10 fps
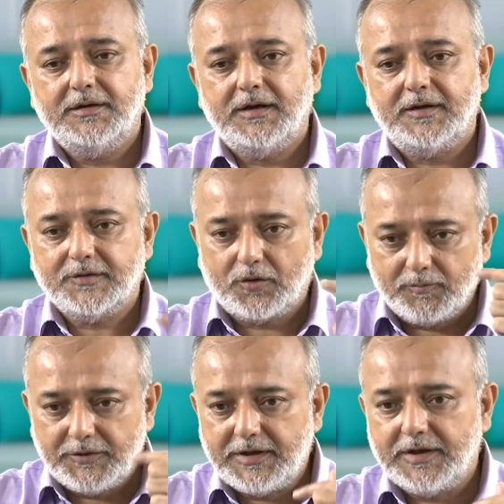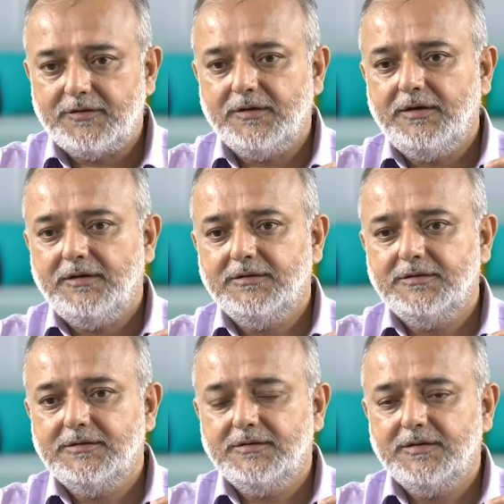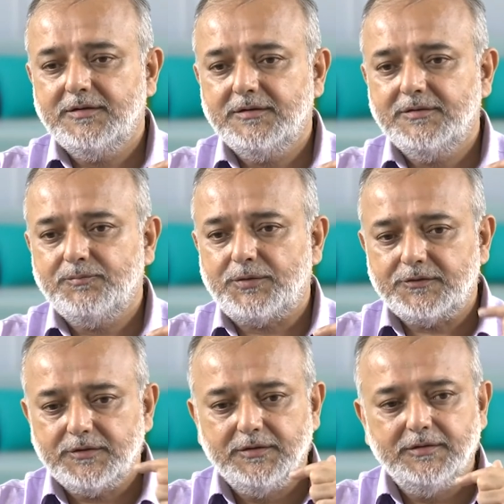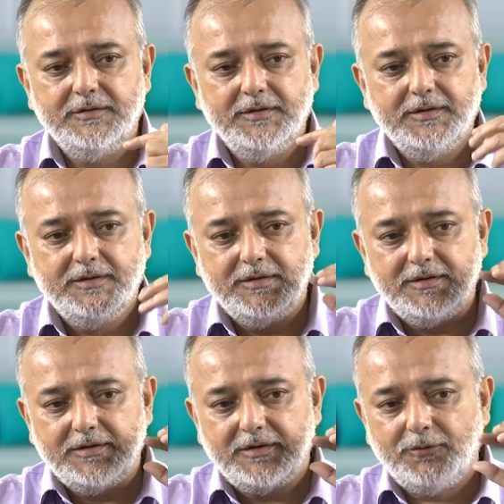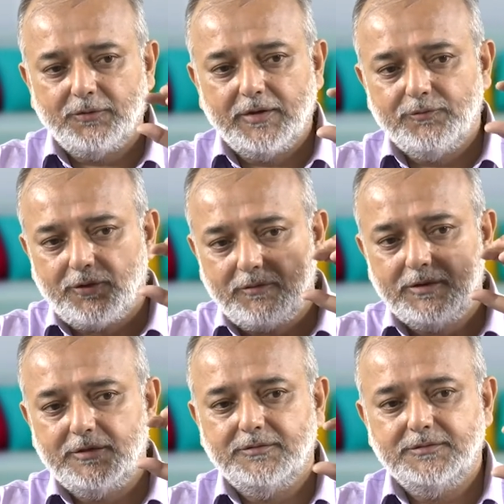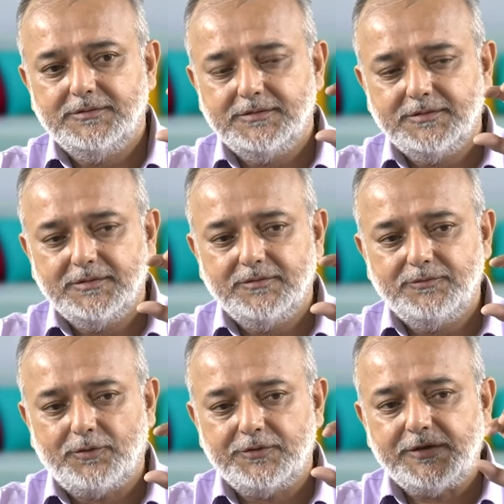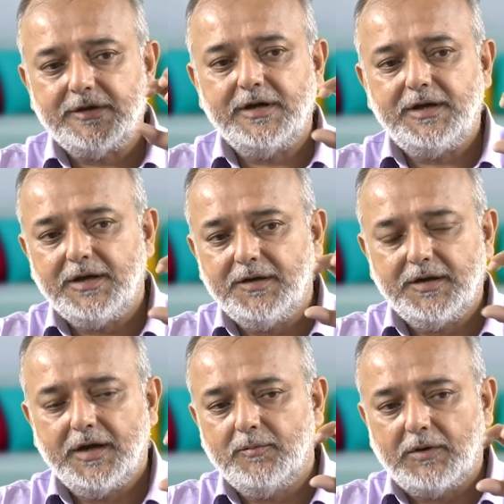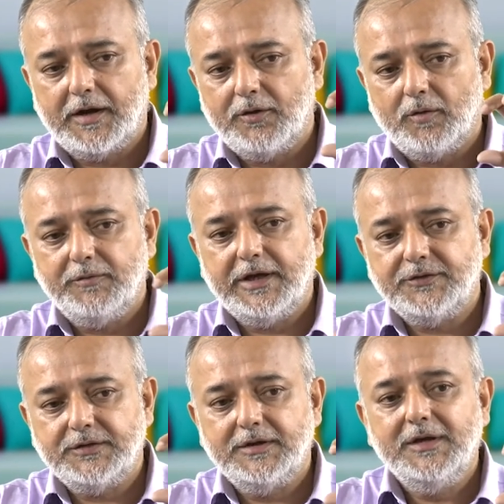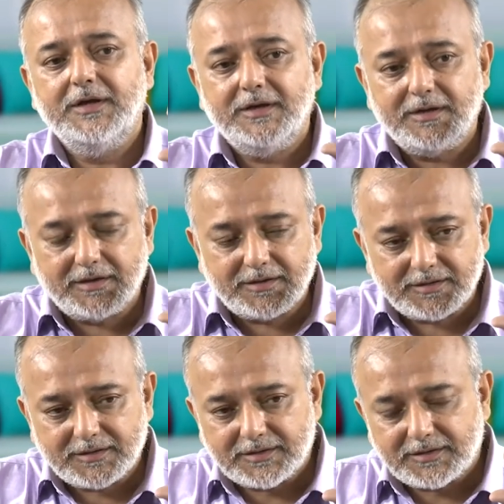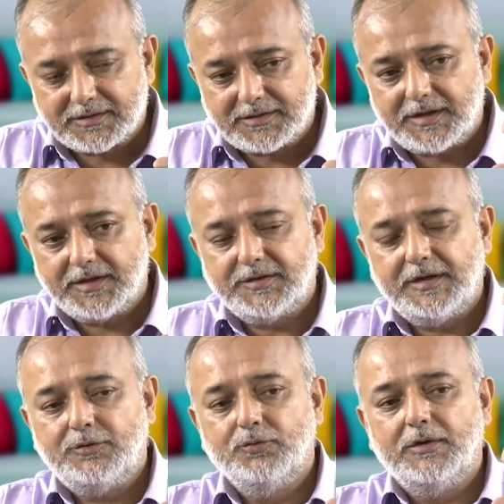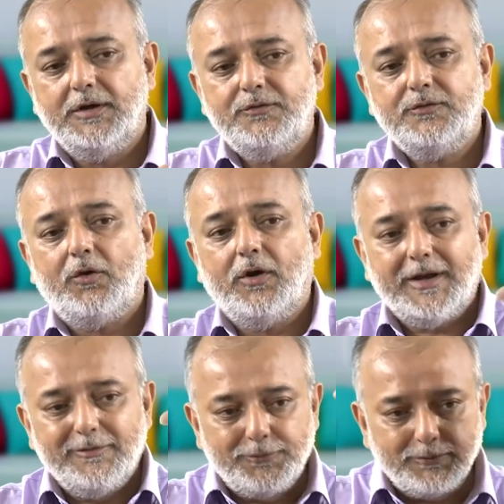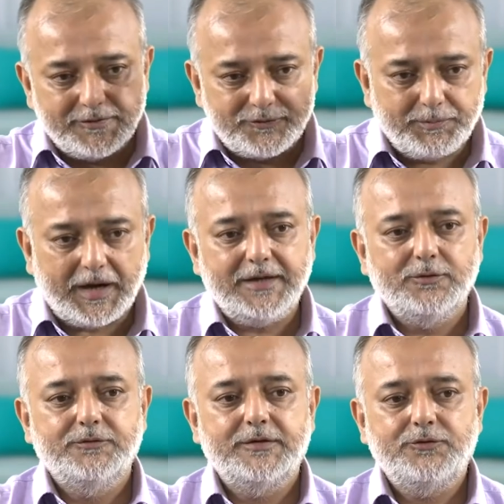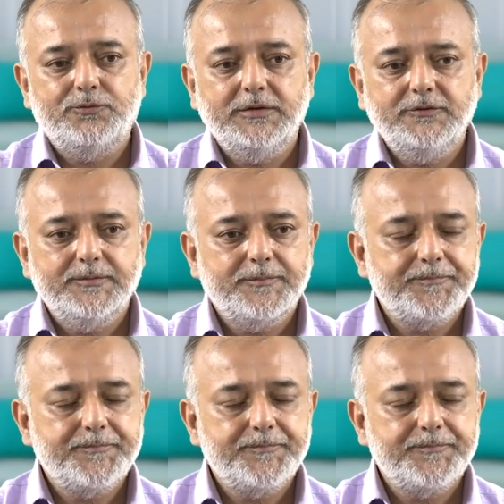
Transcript: as a communicator, person looking forward for generating integrated marketing communication directed towards or influenced by those rituals